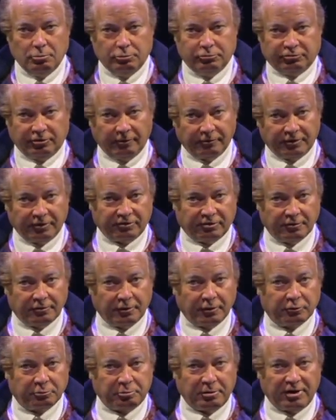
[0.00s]
served as the
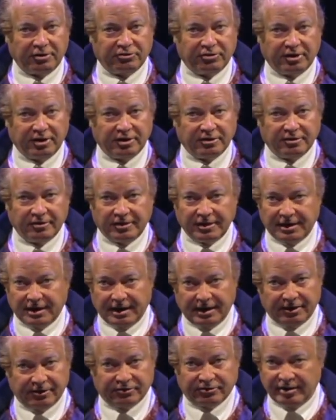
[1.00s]
first president of the
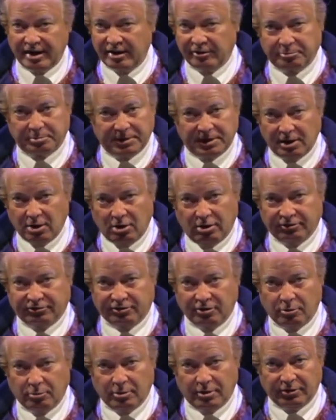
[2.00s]
United States, but he
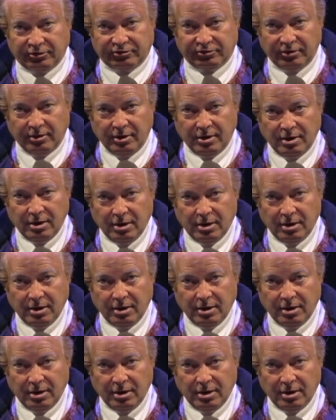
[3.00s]
also was